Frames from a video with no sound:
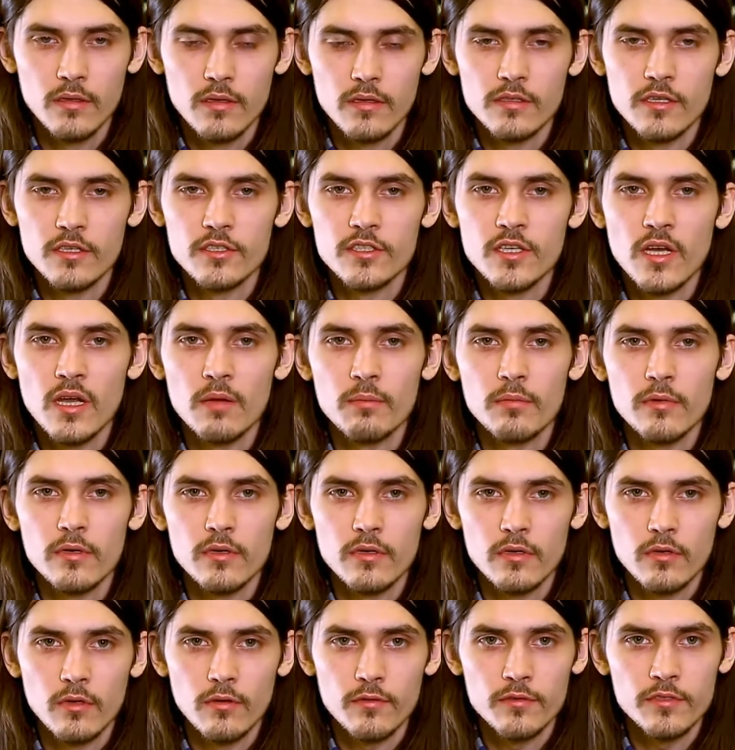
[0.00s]
The type
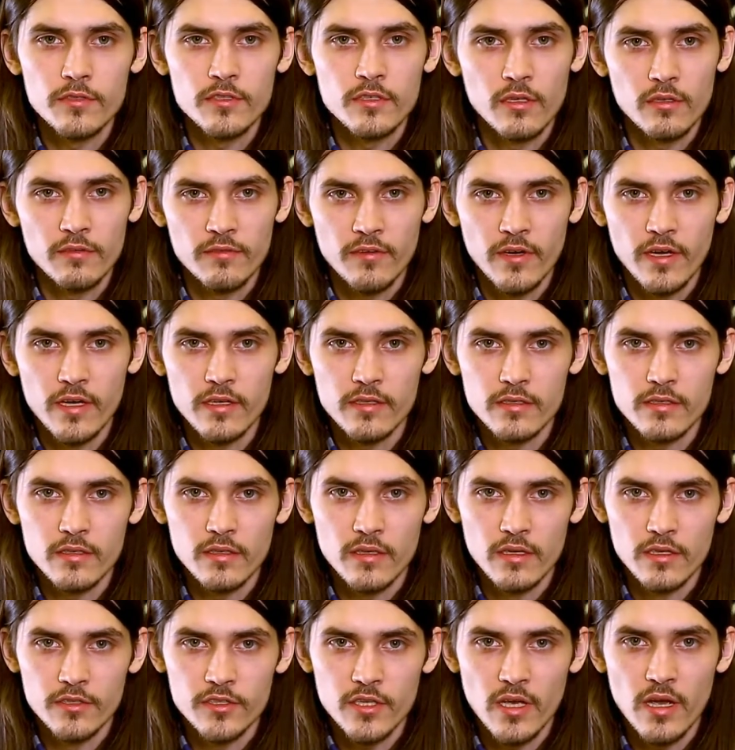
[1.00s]
of sulfides
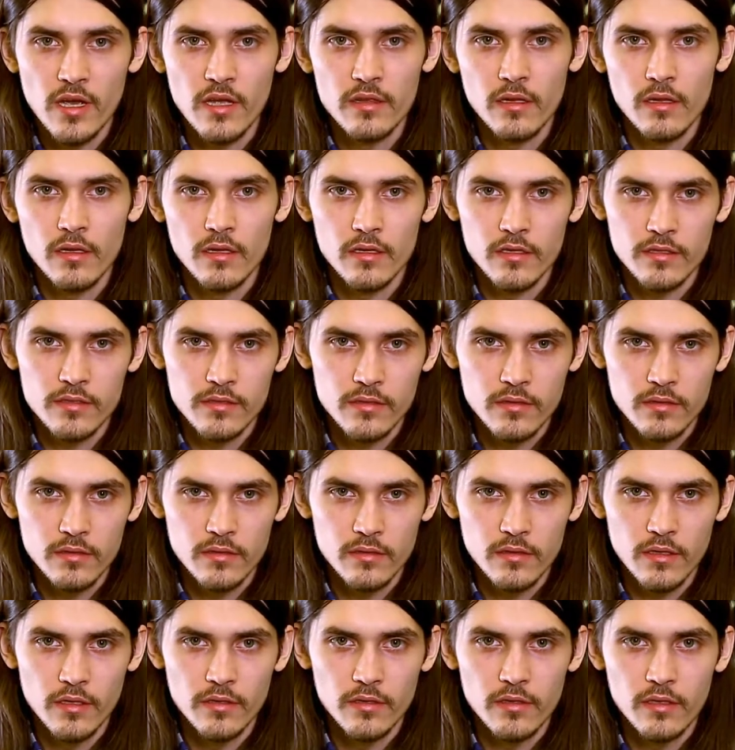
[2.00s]
and analogues
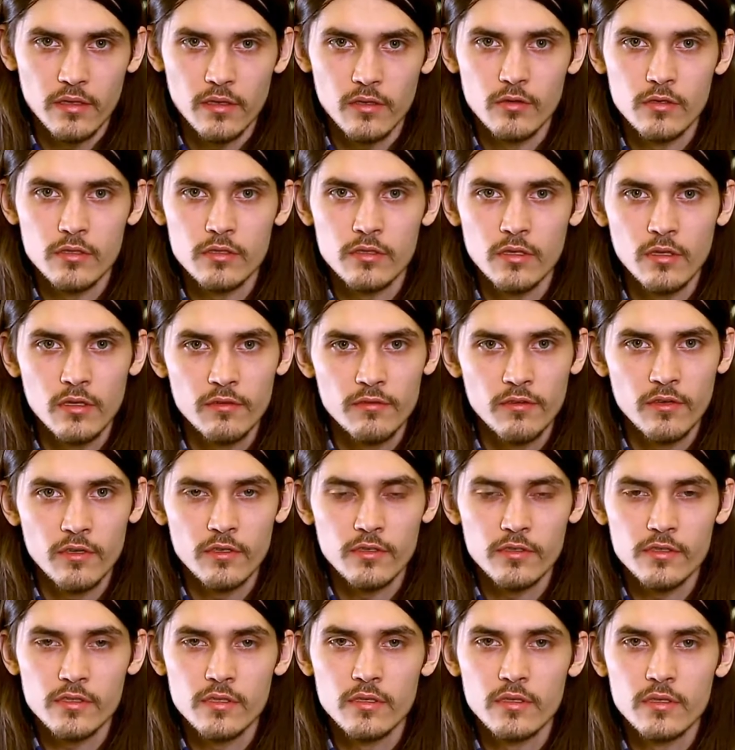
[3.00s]
include
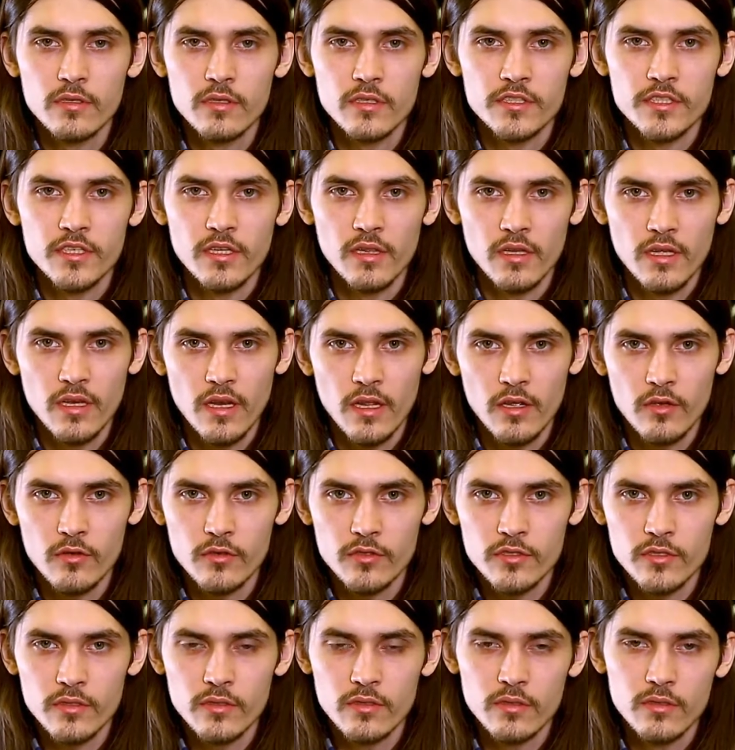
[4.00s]
sulfurous,
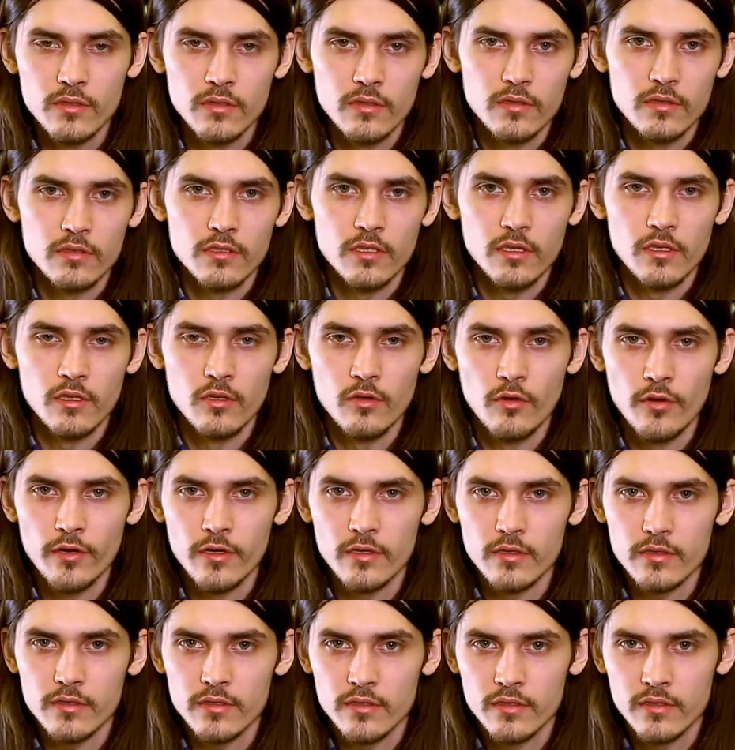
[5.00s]
selenious,
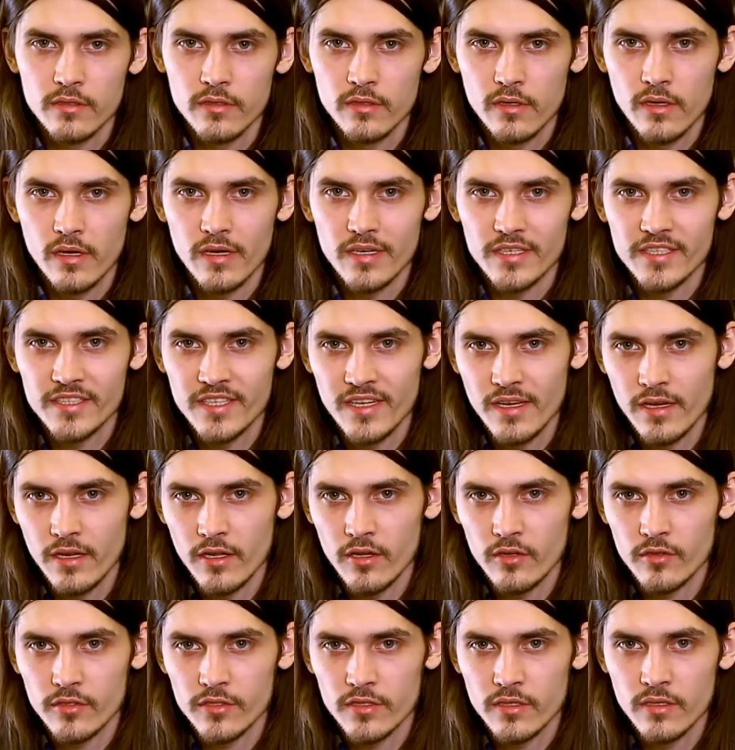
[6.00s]
tellurious,
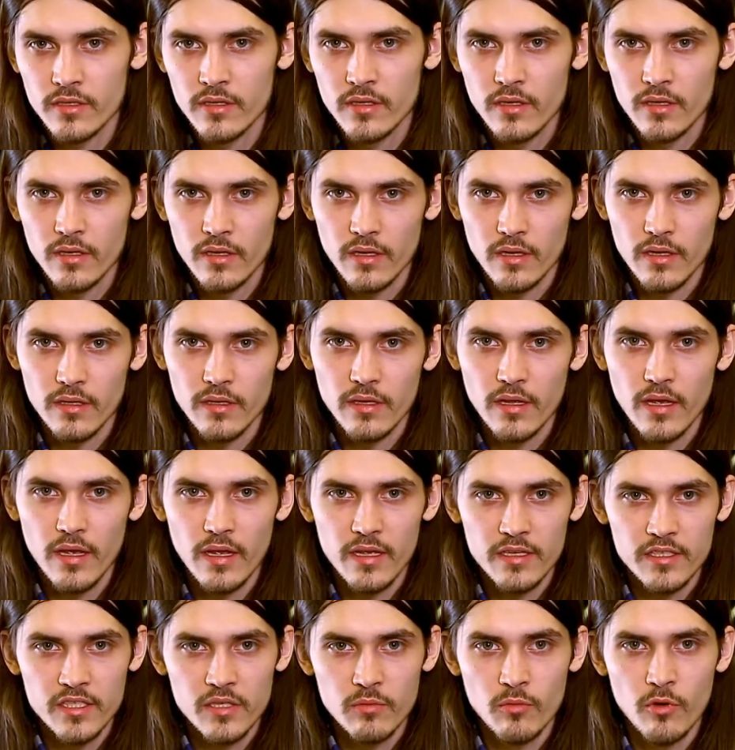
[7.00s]
arsenious, and
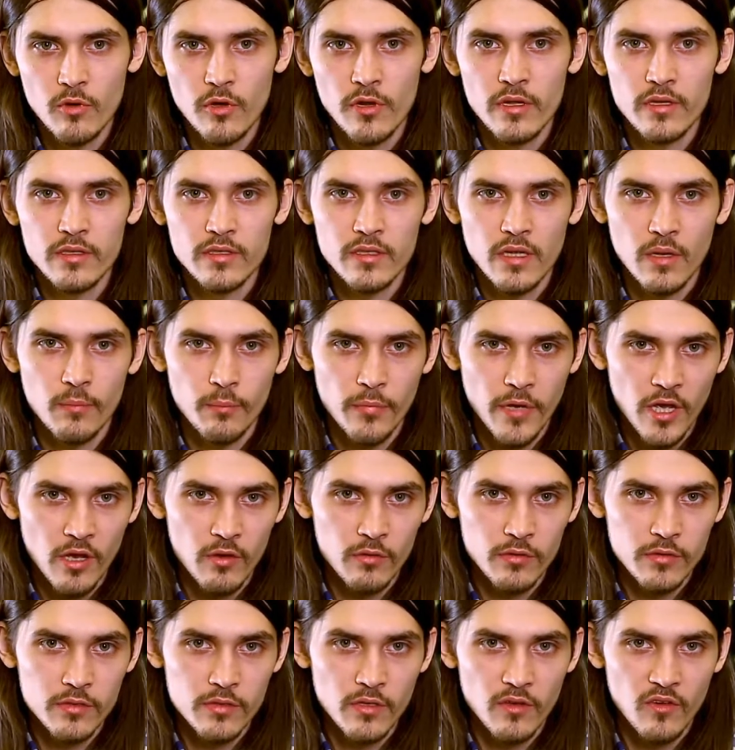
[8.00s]
antimonious
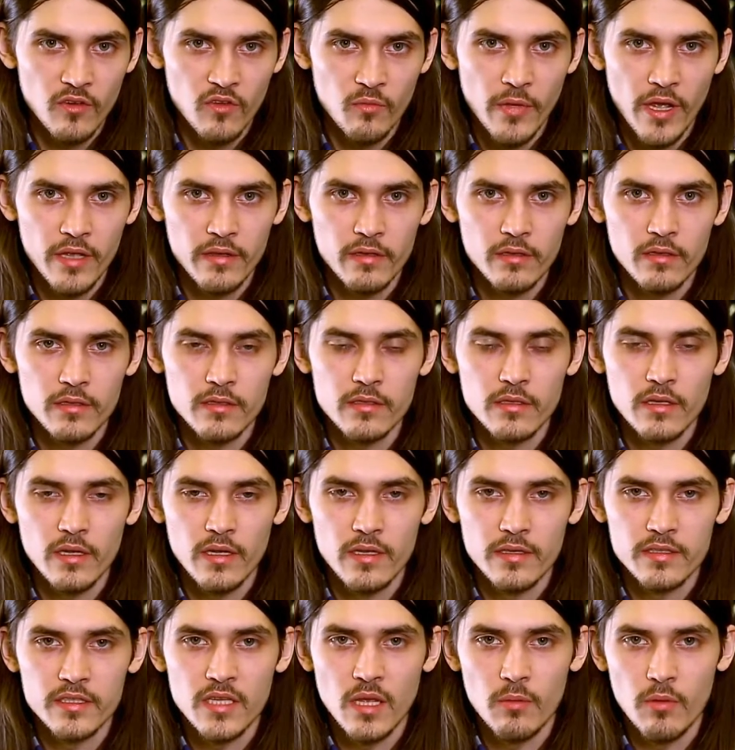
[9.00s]
compounds of metals
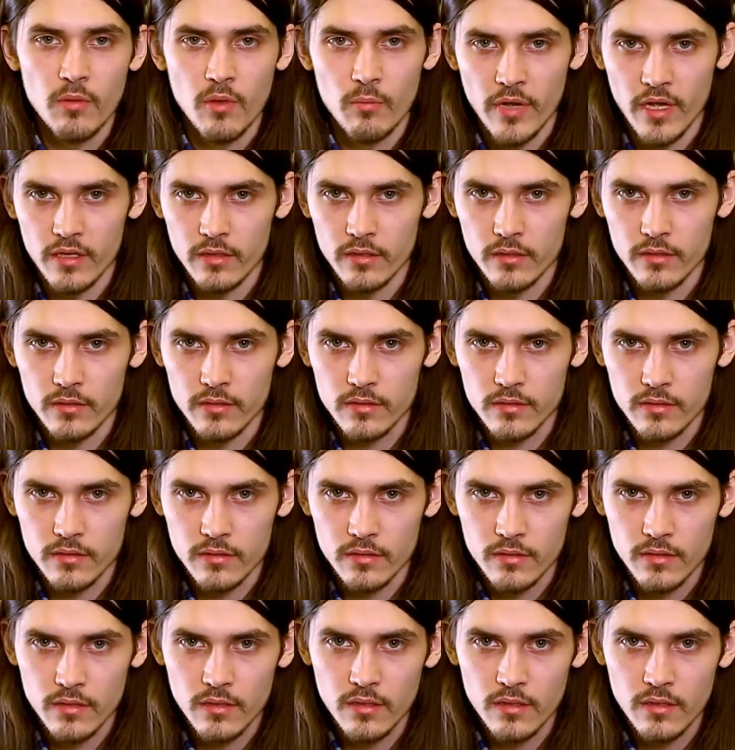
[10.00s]
and semi-metals.